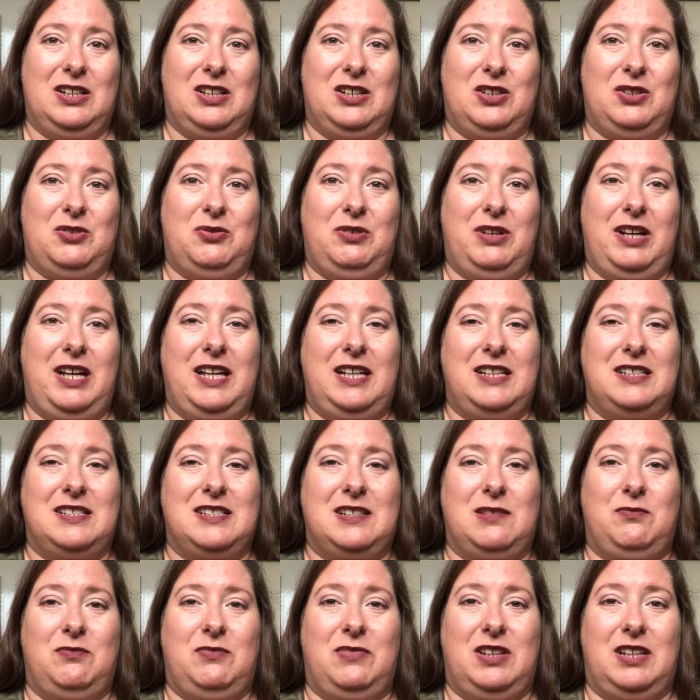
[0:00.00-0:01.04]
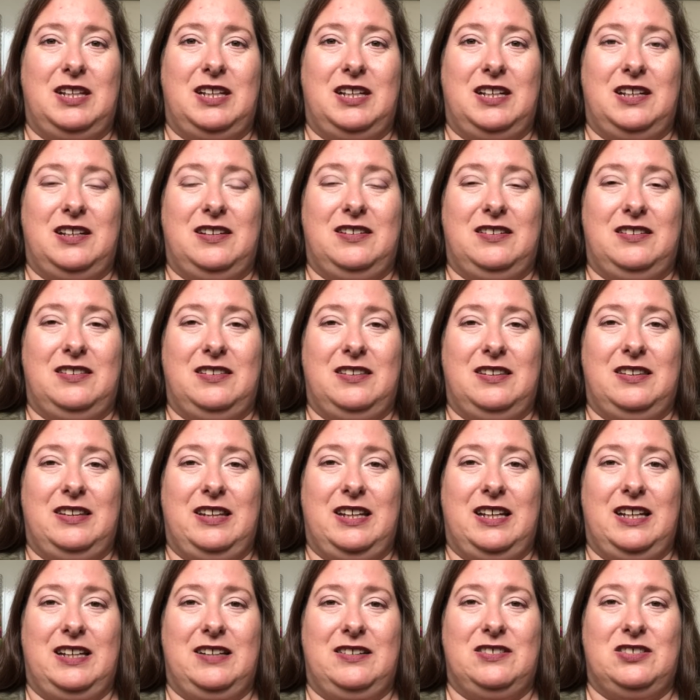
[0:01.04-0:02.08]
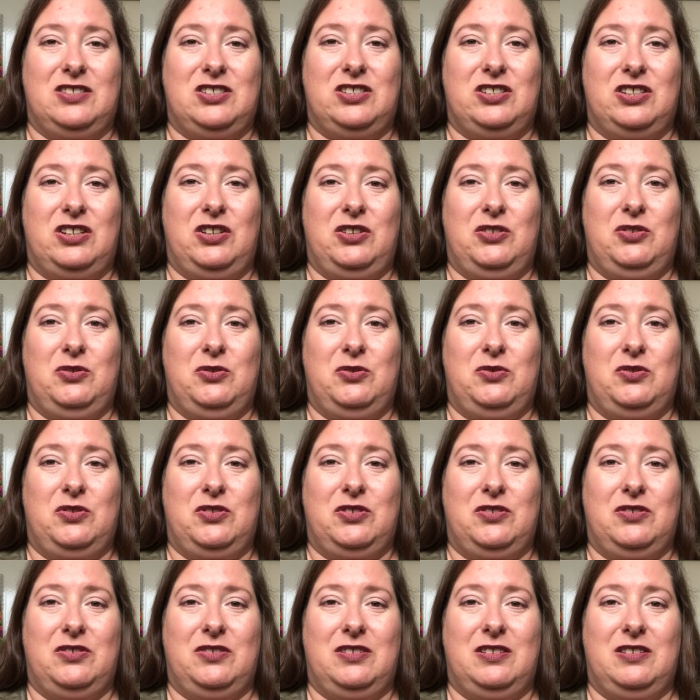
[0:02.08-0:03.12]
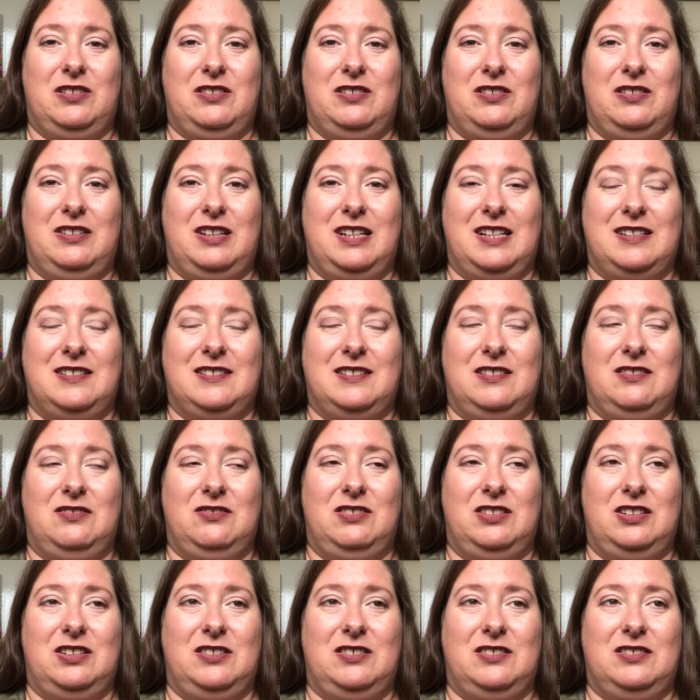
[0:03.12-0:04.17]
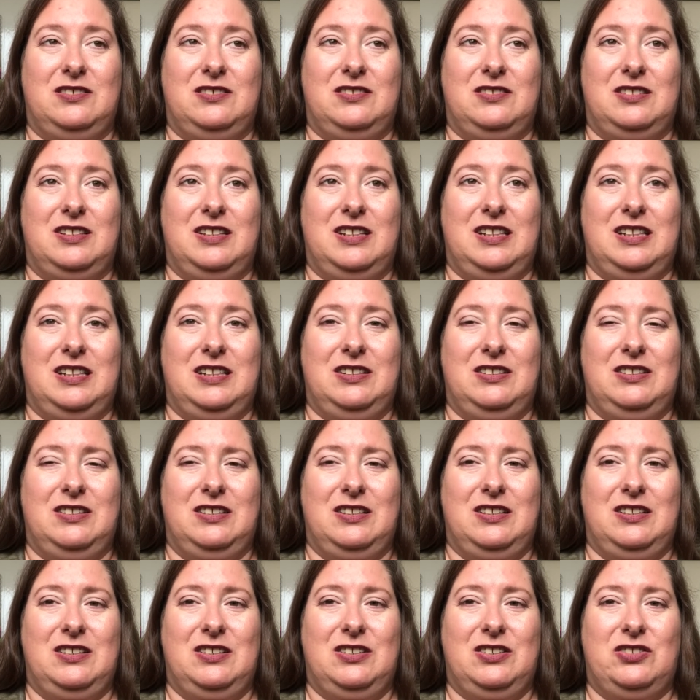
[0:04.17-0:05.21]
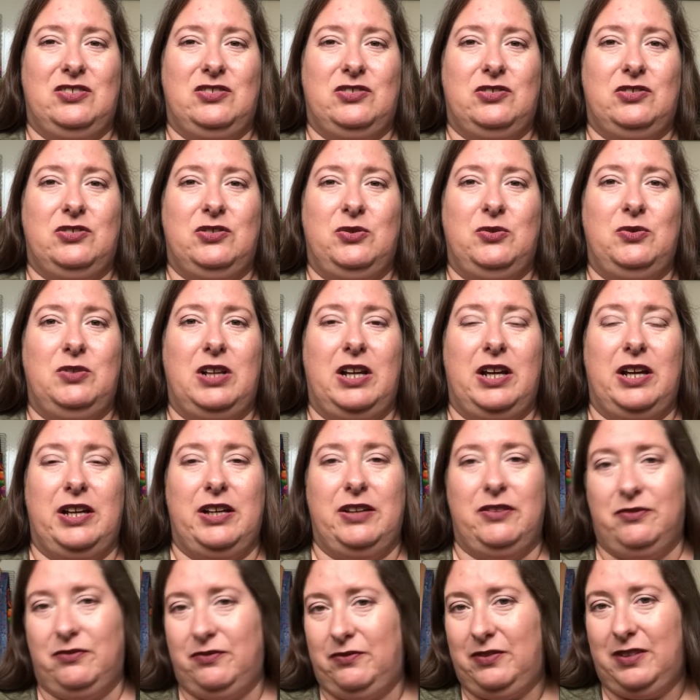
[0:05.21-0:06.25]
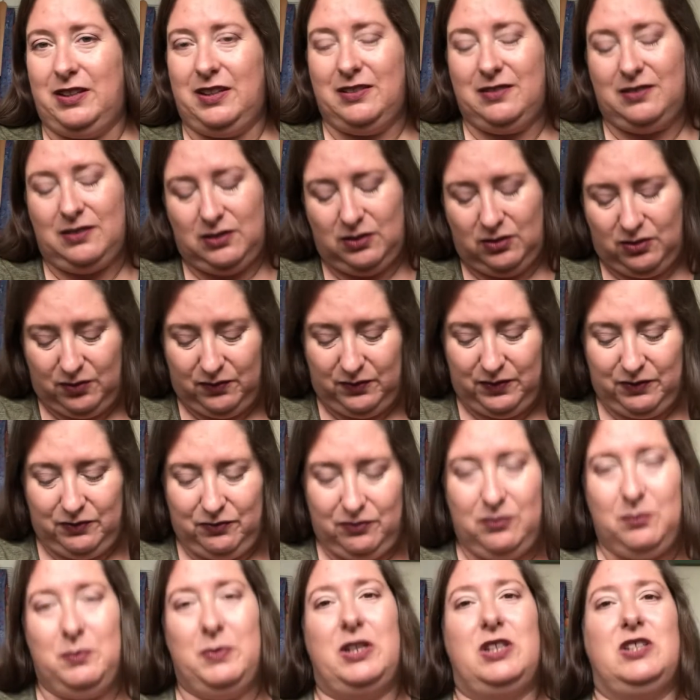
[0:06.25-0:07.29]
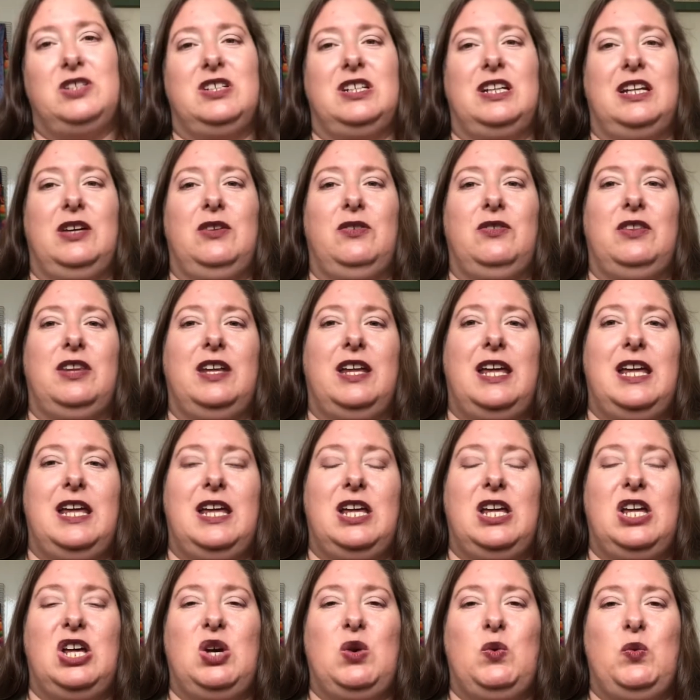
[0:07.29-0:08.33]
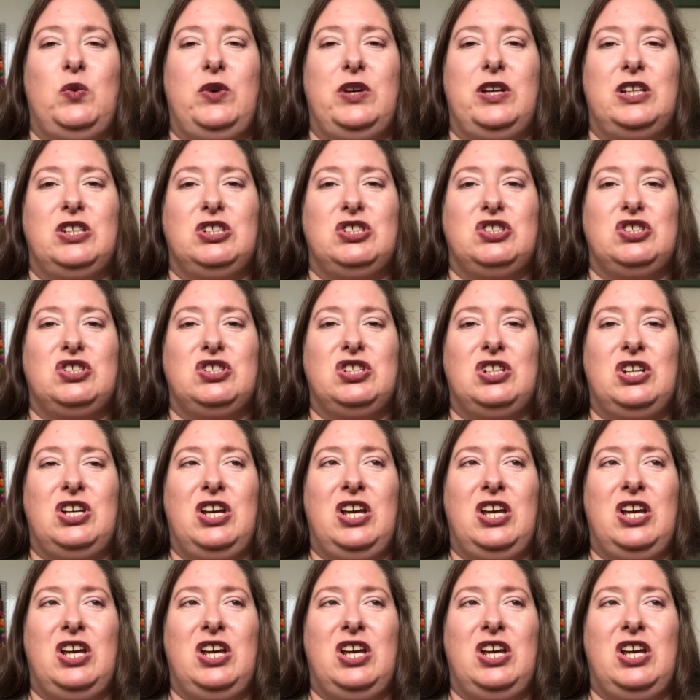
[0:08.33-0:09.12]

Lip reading: create something that showed this illness in true life. There's a lot of information out there which